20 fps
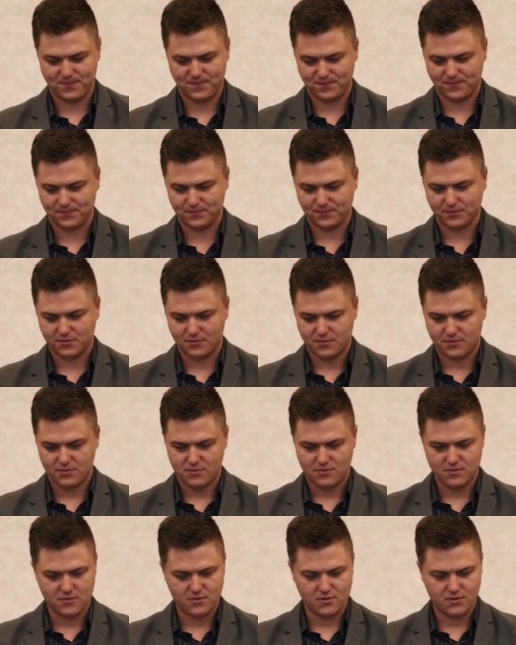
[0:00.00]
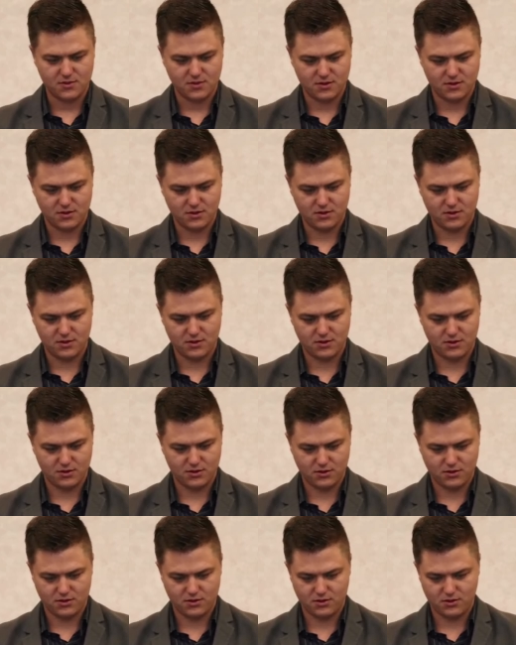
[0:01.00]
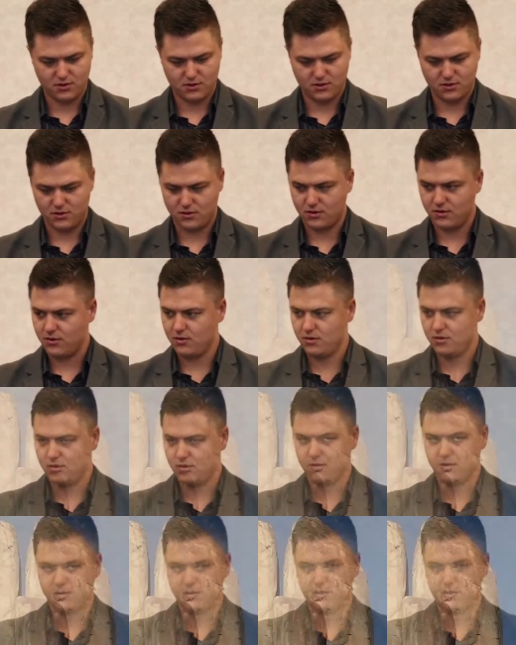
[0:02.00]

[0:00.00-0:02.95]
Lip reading: No one is speaking in this clip.